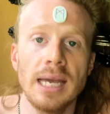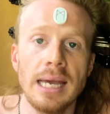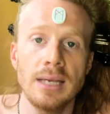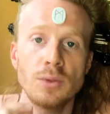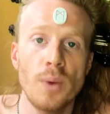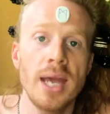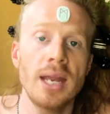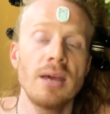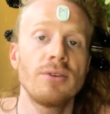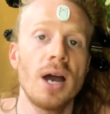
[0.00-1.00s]
is
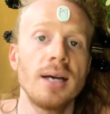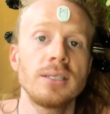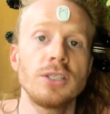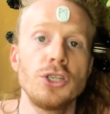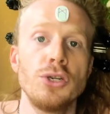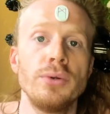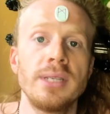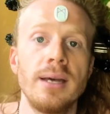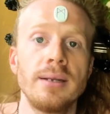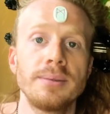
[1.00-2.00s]
waiting for us to choose
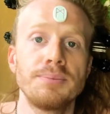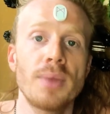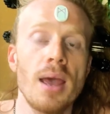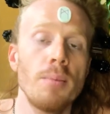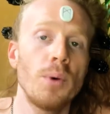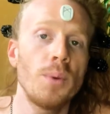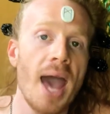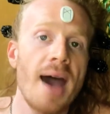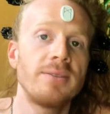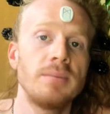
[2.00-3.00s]
it, but we
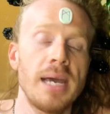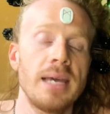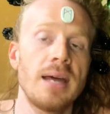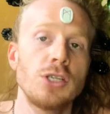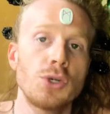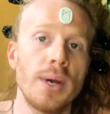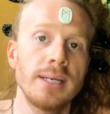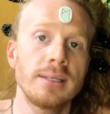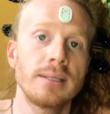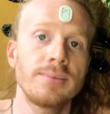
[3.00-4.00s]
have to make that
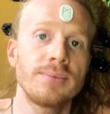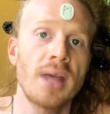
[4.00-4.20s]
choice.